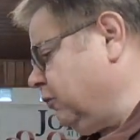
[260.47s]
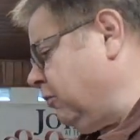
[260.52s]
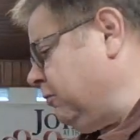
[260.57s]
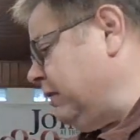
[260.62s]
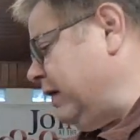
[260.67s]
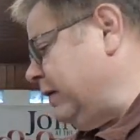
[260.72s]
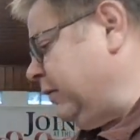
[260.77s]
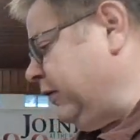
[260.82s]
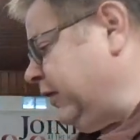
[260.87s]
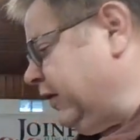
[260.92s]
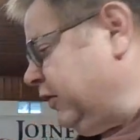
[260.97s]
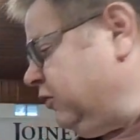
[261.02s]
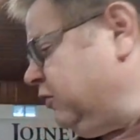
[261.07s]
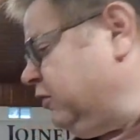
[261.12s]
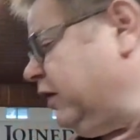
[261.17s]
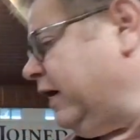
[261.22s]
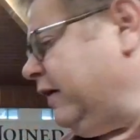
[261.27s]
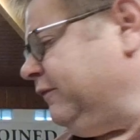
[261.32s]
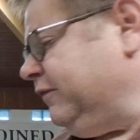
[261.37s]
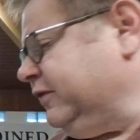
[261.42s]
or maybe that
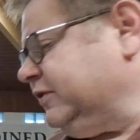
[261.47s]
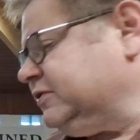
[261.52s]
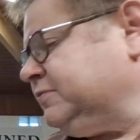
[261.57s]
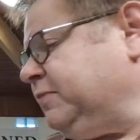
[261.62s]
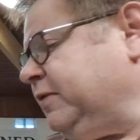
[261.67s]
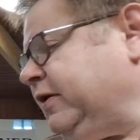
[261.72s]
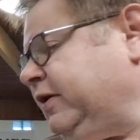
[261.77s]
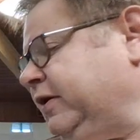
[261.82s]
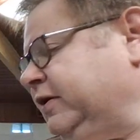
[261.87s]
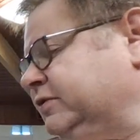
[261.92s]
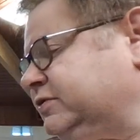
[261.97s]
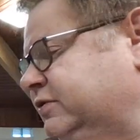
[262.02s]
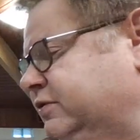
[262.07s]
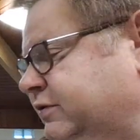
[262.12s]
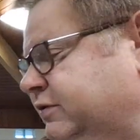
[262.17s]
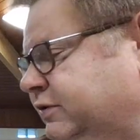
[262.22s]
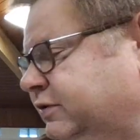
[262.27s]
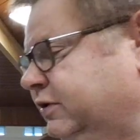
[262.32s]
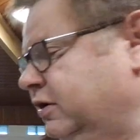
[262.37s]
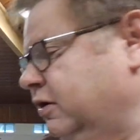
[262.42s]
you have experienced
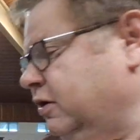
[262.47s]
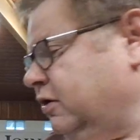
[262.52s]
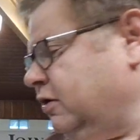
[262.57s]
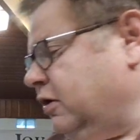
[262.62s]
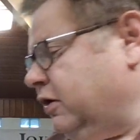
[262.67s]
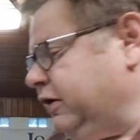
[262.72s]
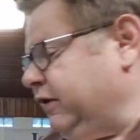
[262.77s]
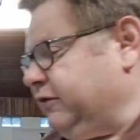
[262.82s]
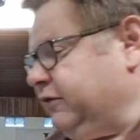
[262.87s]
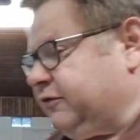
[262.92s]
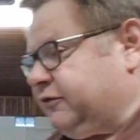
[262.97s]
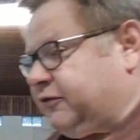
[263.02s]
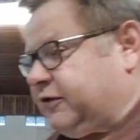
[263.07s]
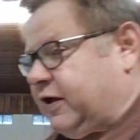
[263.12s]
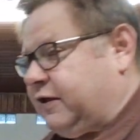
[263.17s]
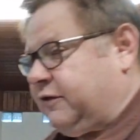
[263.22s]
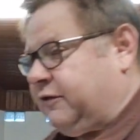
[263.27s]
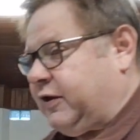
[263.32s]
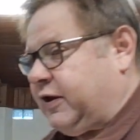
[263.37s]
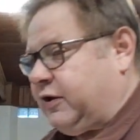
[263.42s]
on either
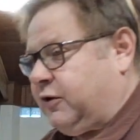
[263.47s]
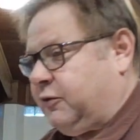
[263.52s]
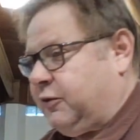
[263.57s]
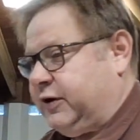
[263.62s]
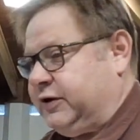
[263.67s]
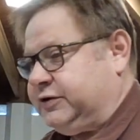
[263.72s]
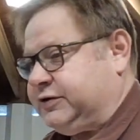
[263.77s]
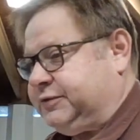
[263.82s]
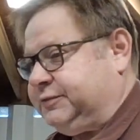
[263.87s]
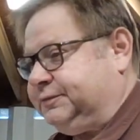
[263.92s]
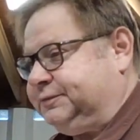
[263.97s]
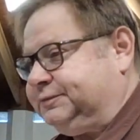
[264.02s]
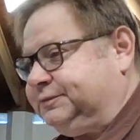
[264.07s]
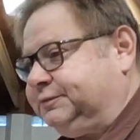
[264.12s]
side of that equation?